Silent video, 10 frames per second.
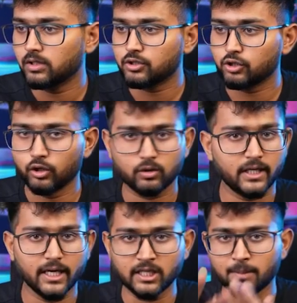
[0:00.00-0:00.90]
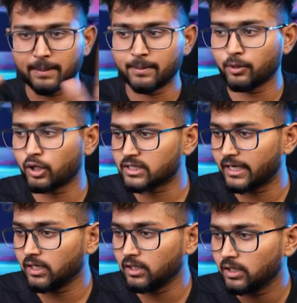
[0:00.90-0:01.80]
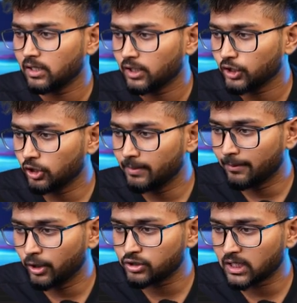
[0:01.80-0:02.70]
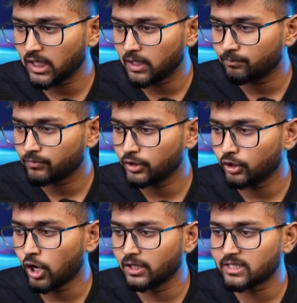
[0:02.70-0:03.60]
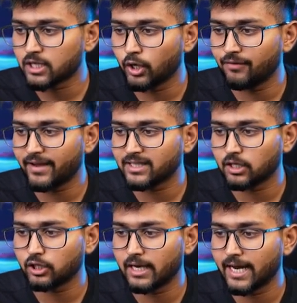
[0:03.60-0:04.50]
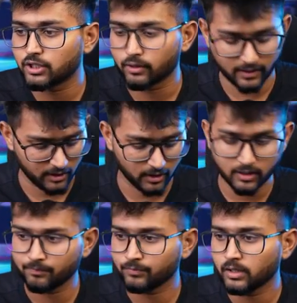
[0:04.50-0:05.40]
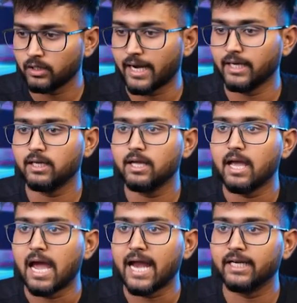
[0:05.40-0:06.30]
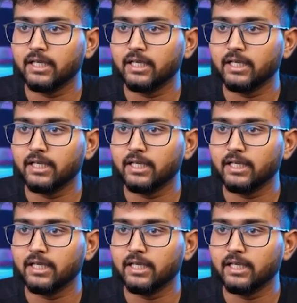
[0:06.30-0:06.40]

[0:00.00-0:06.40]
So here in the Premiere Pro screen, you'll be able to see, all the sound effects, all the layers over here, right? And